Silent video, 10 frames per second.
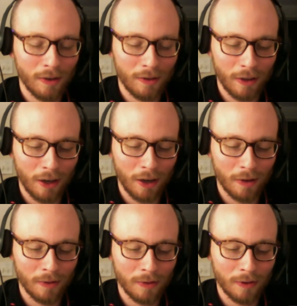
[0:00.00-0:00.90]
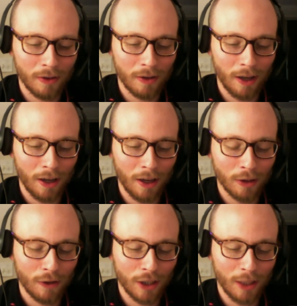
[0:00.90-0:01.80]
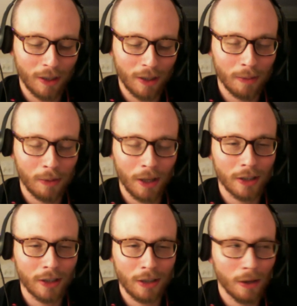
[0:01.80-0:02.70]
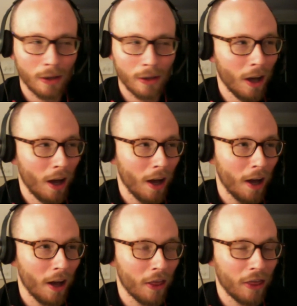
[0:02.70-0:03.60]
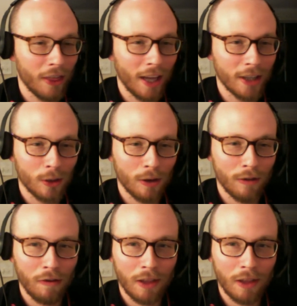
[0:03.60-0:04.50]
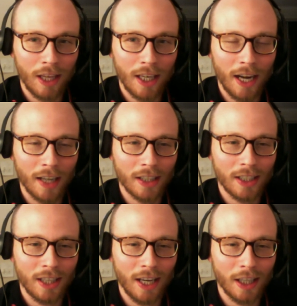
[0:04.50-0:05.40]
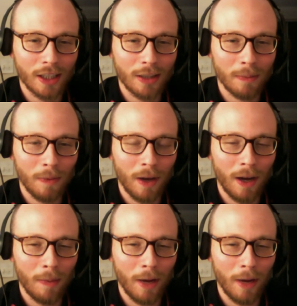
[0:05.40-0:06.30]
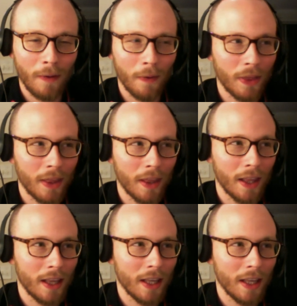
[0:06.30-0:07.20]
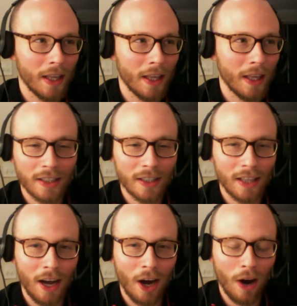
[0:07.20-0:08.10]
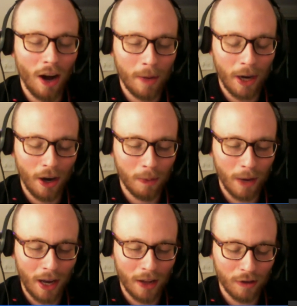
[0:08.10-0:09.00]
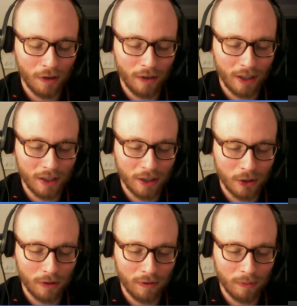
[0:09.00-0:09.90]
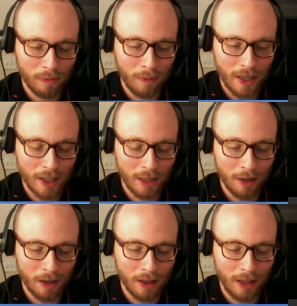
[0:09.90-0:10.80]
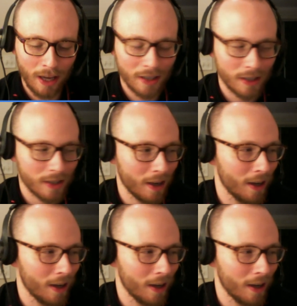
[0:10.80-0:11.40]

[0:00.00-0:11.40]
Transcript: that was the first time I'd seen him play. So that sort of thing kind of sticks. And that's. I hope Alan Irvine sort of makes them a less,